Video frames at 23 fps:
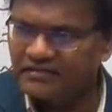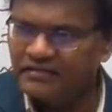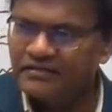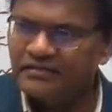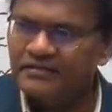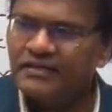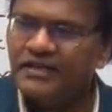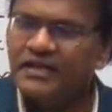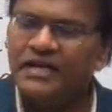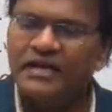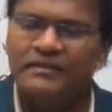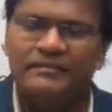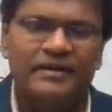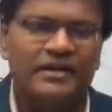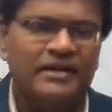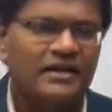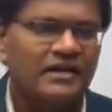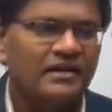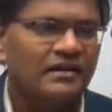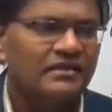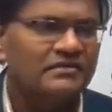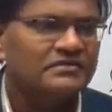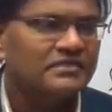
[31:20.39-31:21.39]
The government can
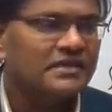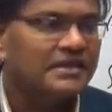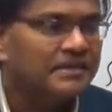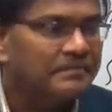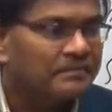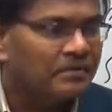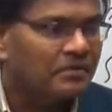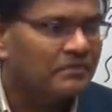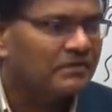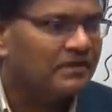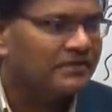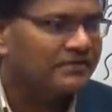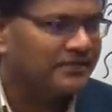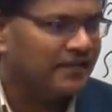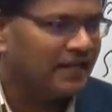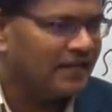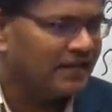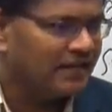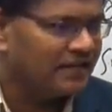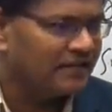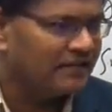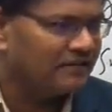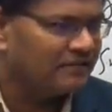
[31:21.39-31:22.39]
also improve the
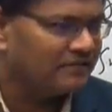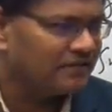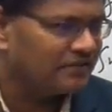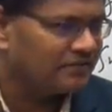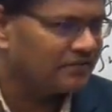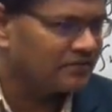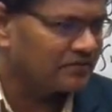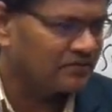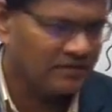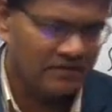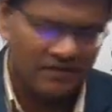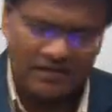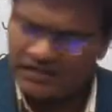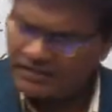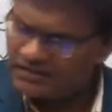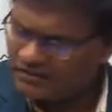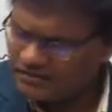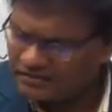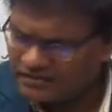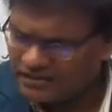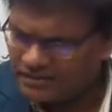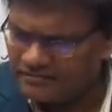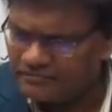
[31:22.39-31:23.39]
salinity of the, can
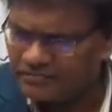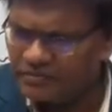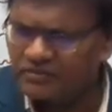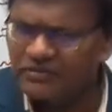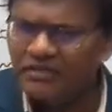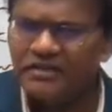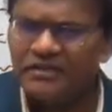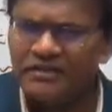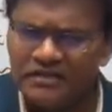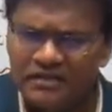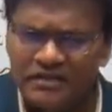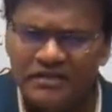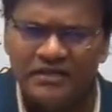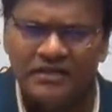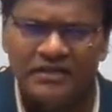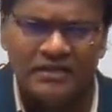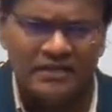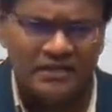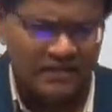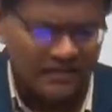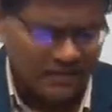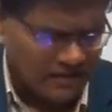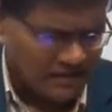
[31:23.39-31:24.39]
also improve
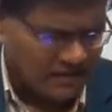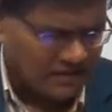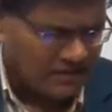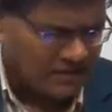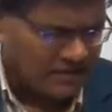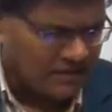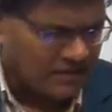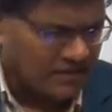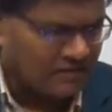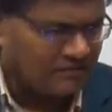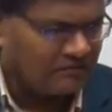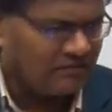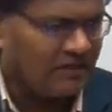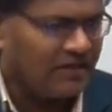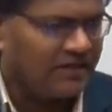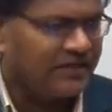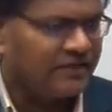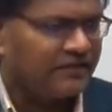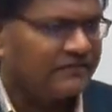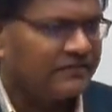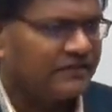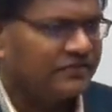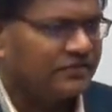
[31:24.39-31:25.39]
the quality
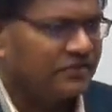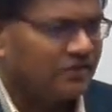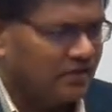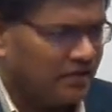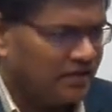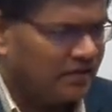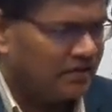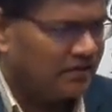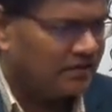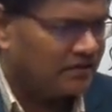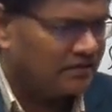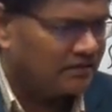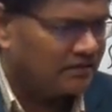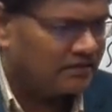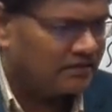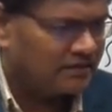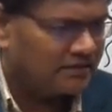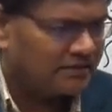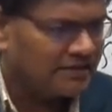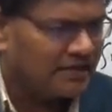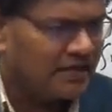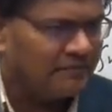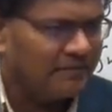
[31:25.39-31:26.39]
of the soil.
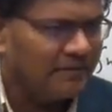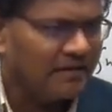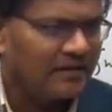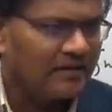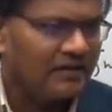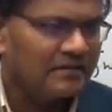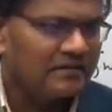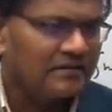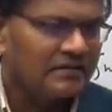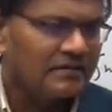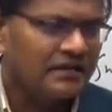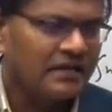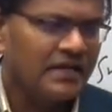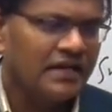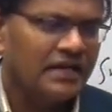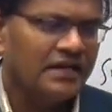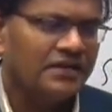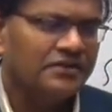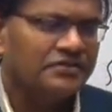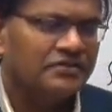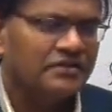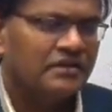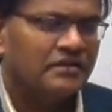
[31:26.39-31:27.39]
Government also can
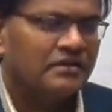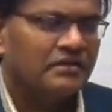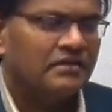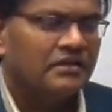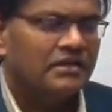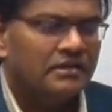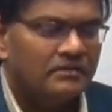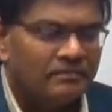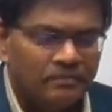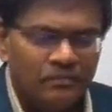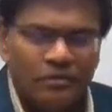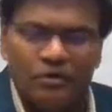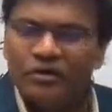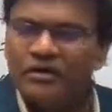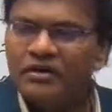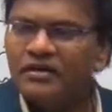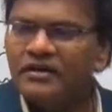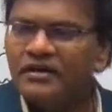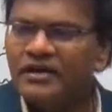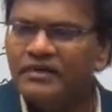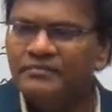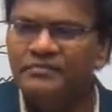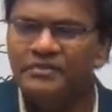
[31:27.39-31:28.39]
ensure more
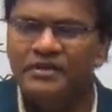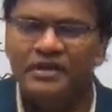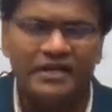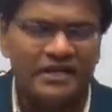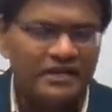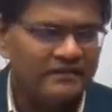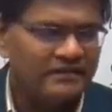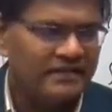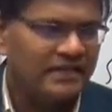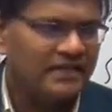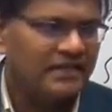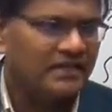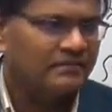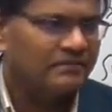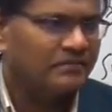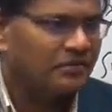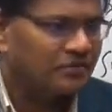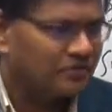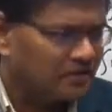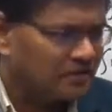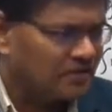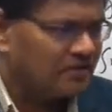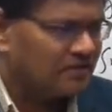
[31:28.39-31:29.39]
remunerative income to
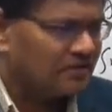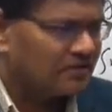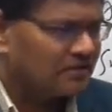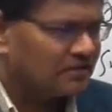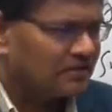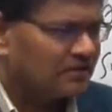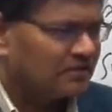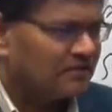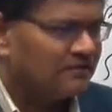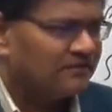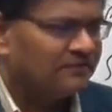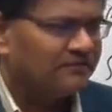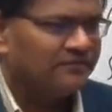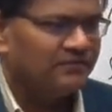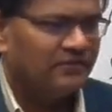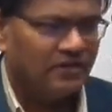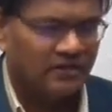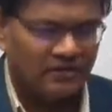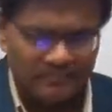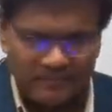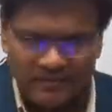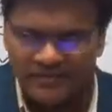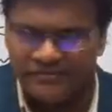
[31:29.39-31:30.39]
the
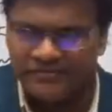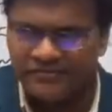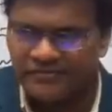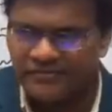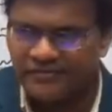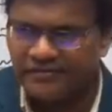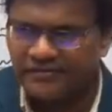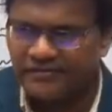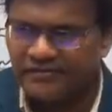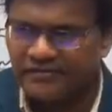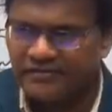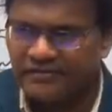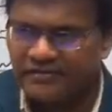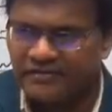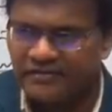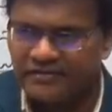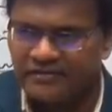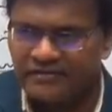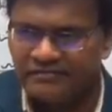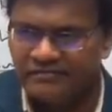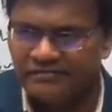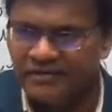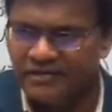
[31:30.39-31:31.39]
farmers,
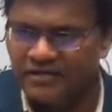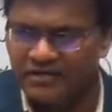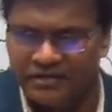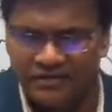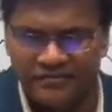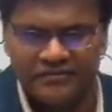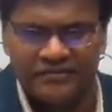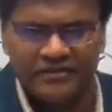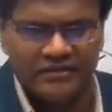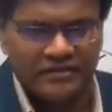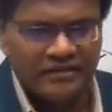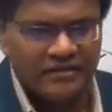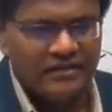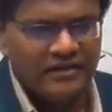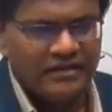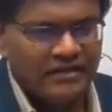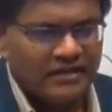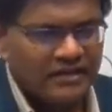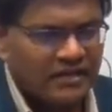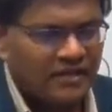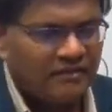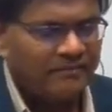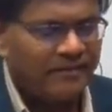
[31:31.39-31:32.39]
because
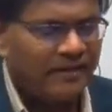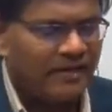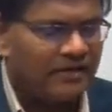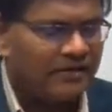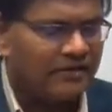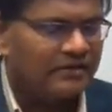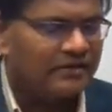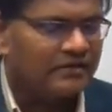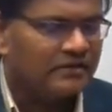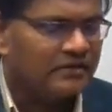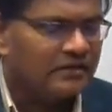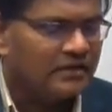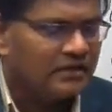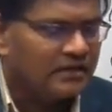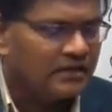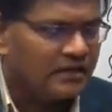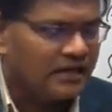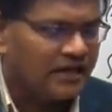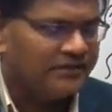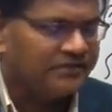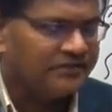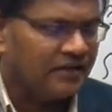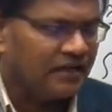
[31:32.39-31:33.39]
compared to
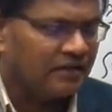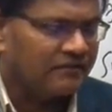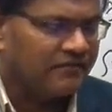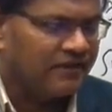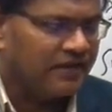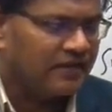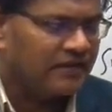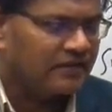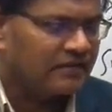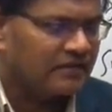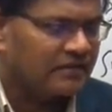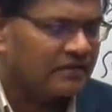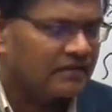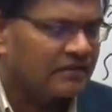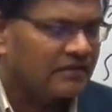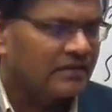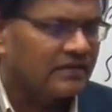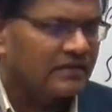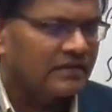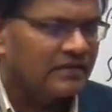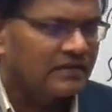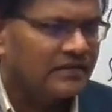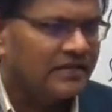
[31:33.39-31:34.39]
rice or wheat,
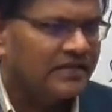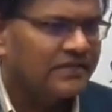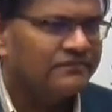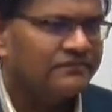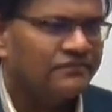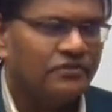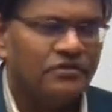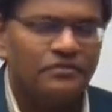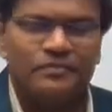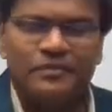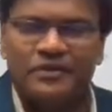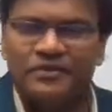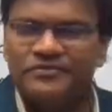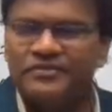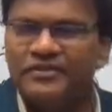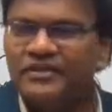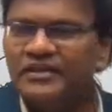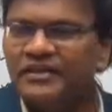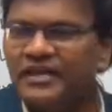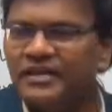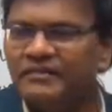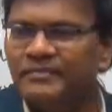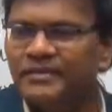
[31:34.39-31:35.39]
this food processing
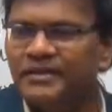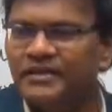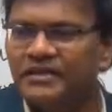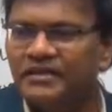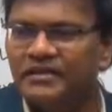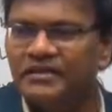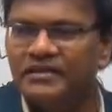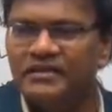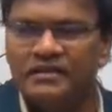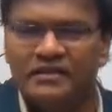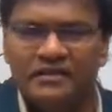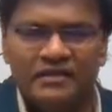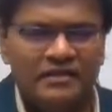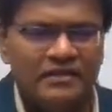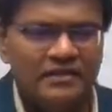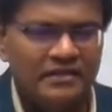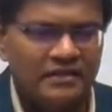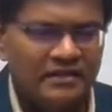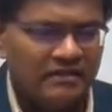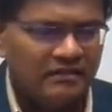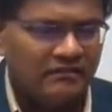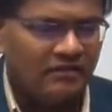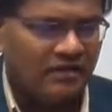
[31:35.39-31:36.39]
can be the
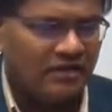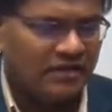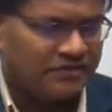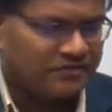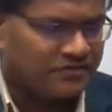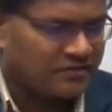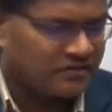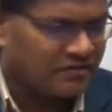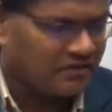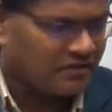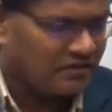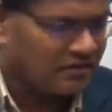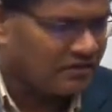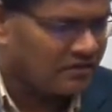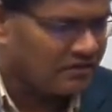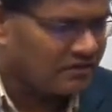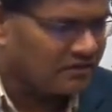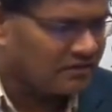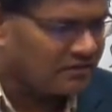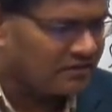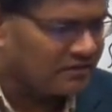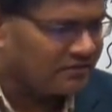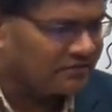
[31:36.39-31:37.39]
what is called
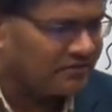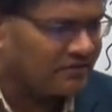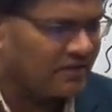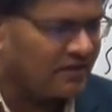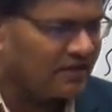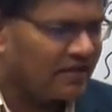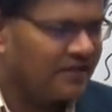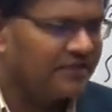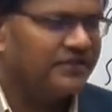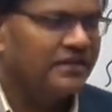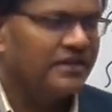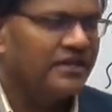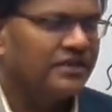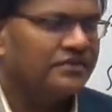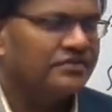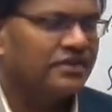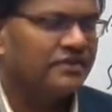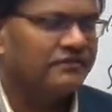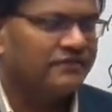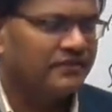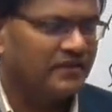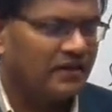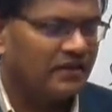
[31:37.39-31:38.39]
sunrise industry
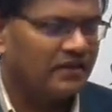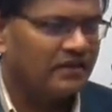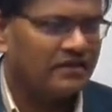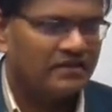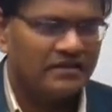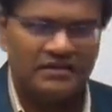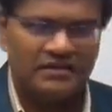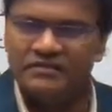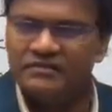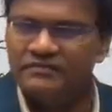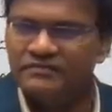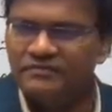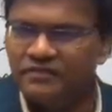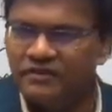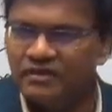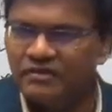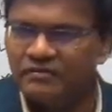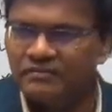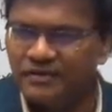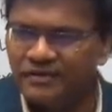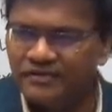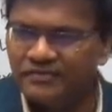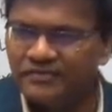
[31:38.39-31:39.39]
for
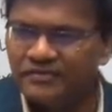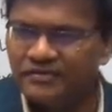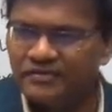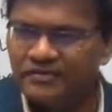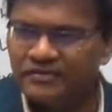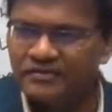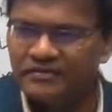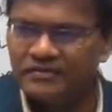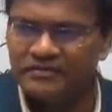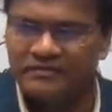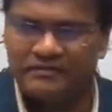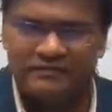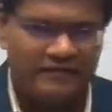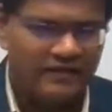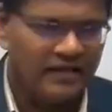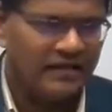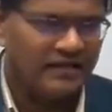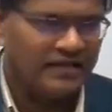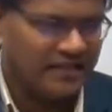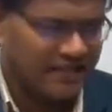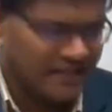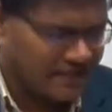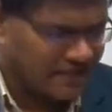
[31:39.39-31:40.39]
farmers, where
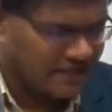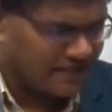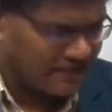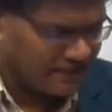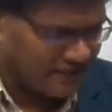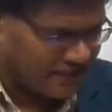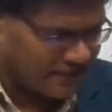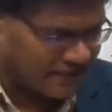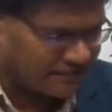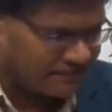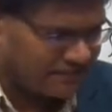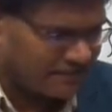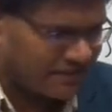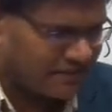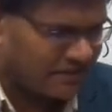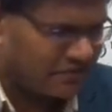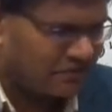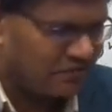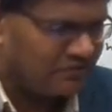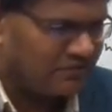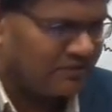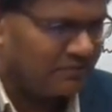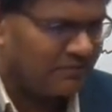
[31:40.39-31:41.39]
they can expect
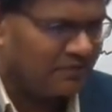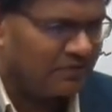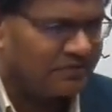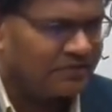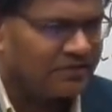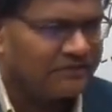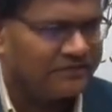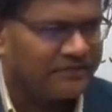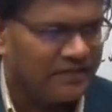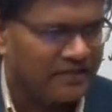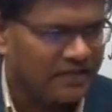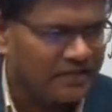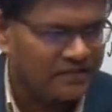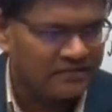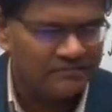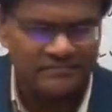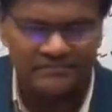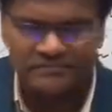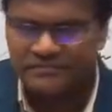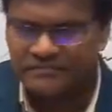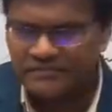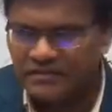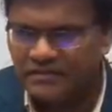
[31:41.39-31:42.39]
huge amounts of income,
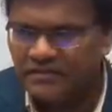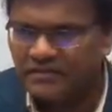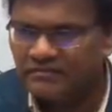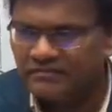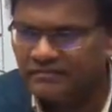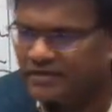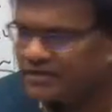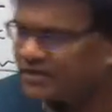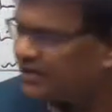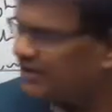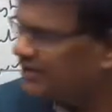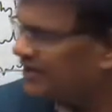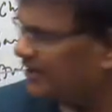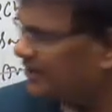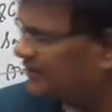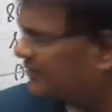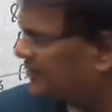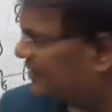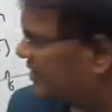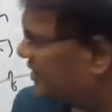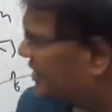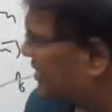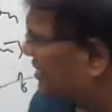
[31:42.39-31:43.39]
because I
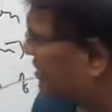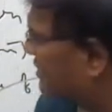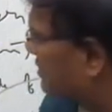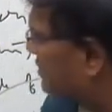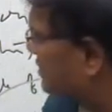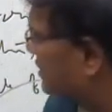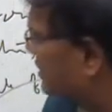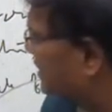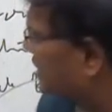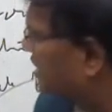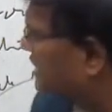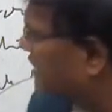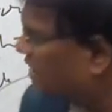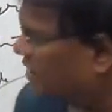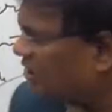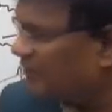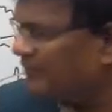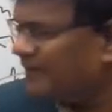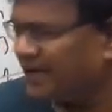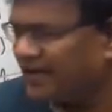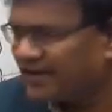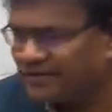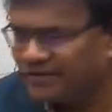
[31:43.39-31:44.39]
said that raw
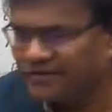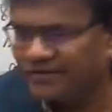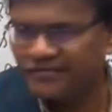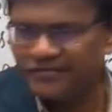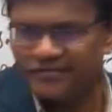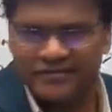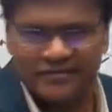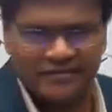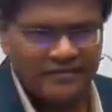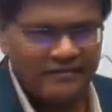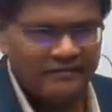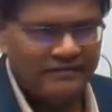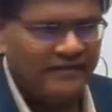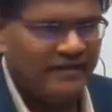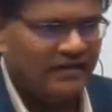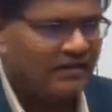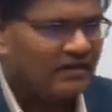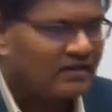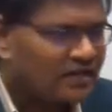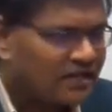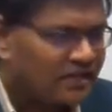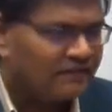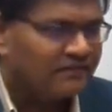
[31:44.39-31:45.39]
mangoes will
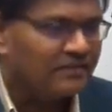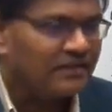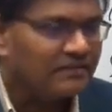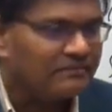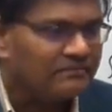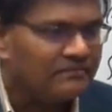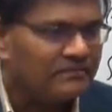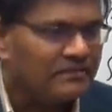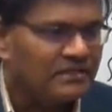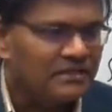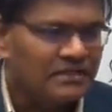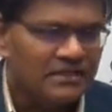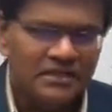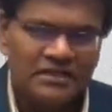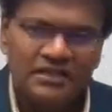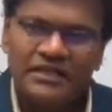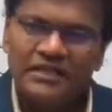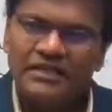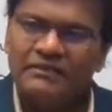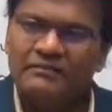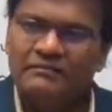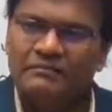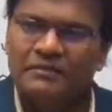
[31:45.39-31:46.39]
not give them
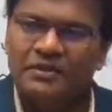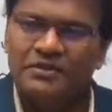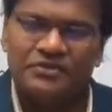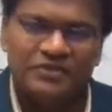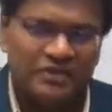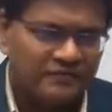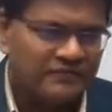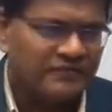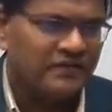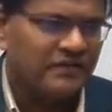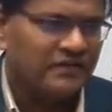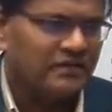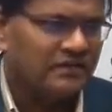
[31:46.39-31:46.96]
much of